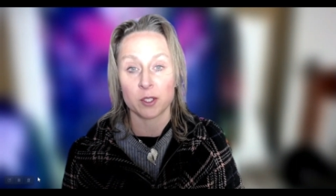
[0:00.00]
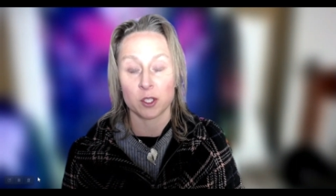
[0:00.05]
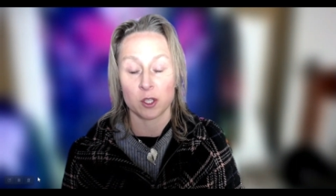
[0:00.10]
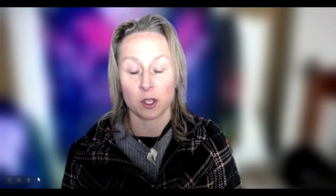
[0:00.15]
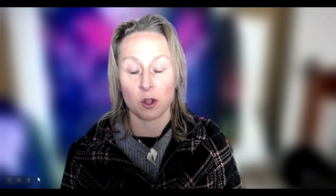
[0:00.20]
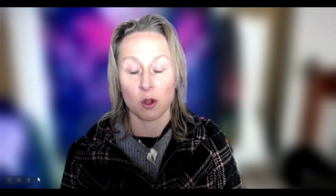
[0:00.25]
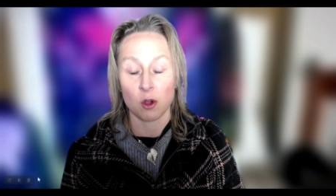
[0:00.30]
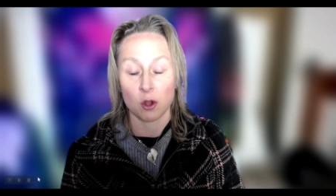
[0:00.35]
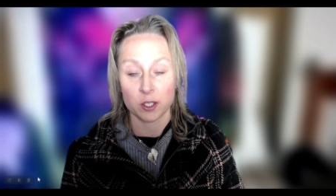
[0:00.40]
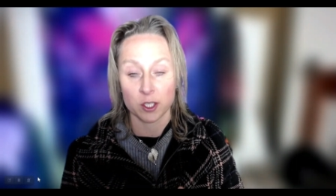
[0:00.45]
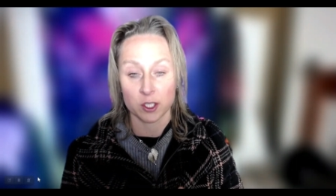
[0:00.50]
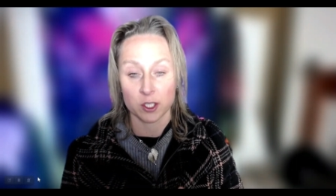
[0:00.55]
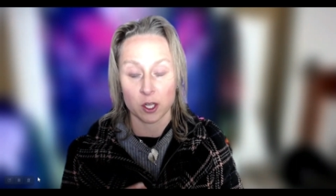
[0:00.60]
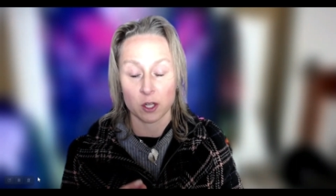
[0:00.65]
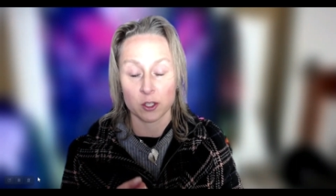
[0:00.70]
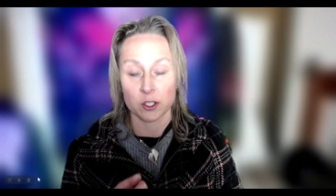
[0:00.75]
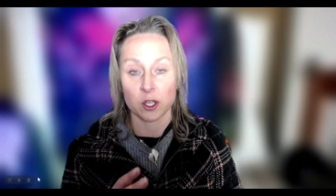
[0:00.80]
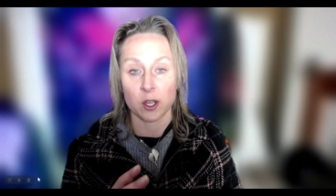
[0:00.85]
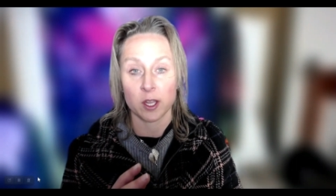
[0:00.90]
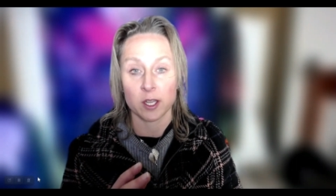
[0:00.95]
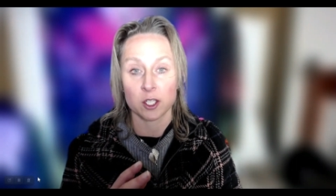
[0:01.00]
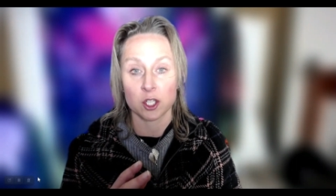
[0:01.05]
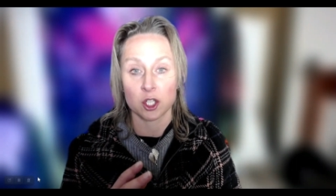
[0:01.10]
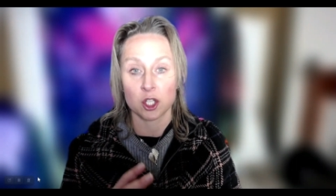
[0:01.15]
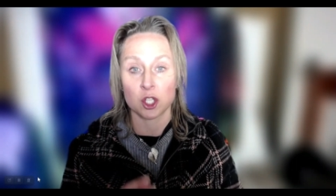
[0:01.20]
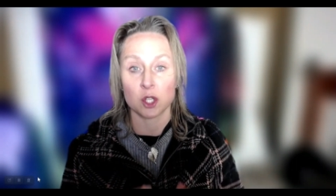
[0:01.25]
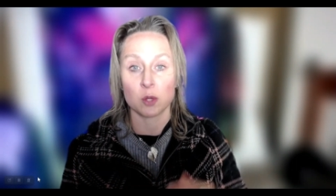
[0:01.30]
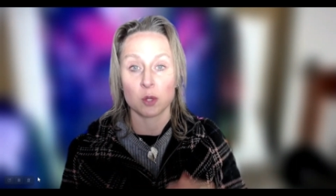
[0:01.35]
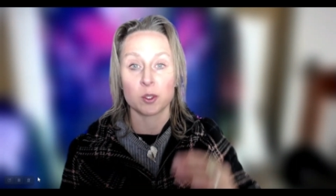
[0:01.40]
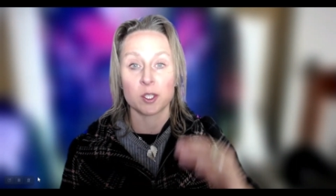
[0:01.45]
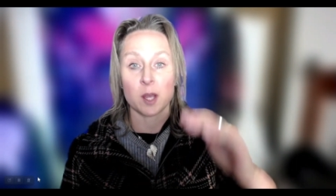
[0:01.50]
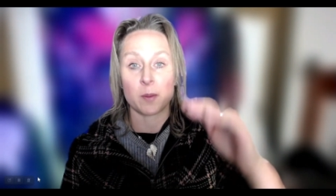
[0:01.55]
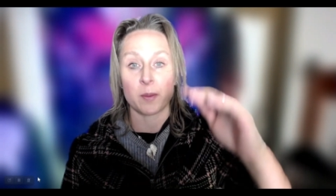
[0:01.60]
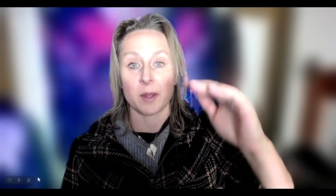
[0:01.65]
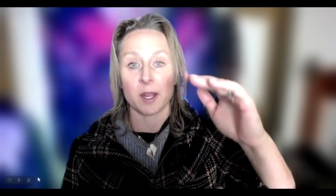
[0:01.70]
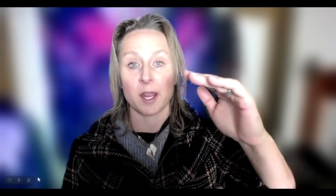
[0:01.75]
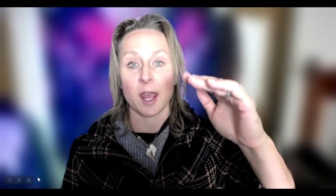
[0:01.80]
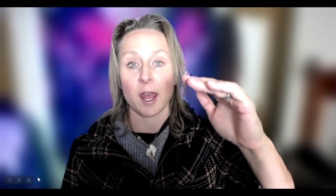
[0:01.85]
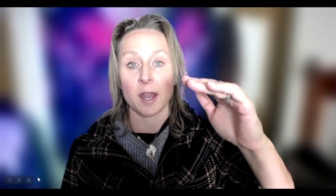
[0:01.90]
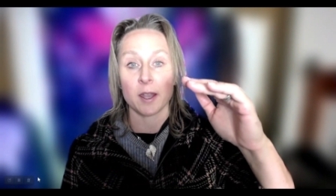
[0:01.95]
So the cortisol is going to shoot up
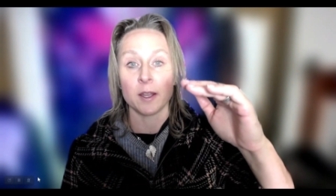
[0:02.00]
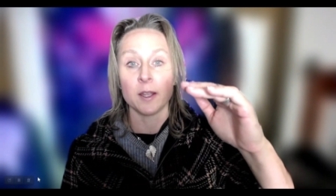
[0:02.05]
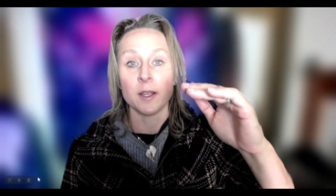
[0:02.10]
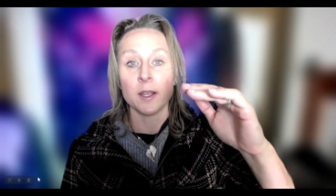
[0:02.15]
again